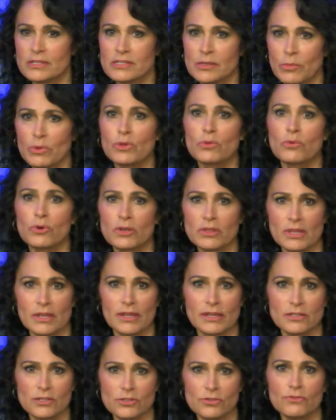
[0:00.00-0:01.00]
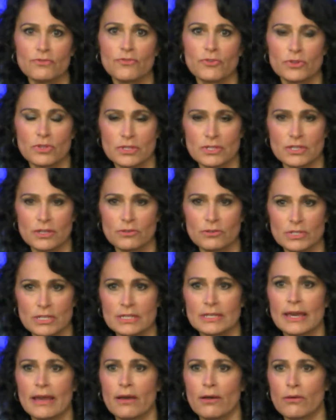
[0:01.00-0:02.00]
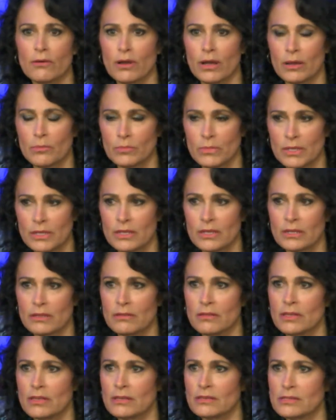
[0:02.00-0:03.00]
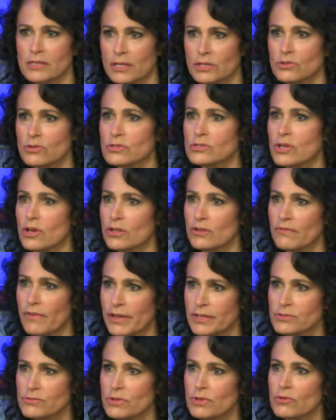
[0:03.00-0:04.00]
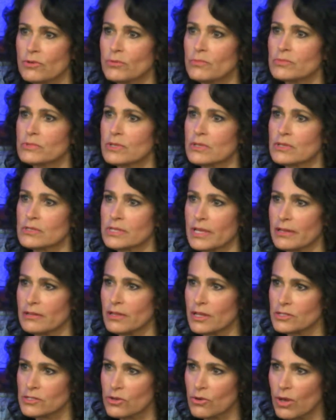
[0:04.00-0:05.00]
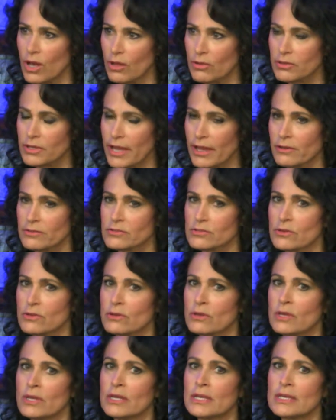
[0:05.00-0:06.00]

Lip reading: some of the work that I do for the DoD now, I'm leading the Sexual Assault Advisory Group to the Psychological Health Council,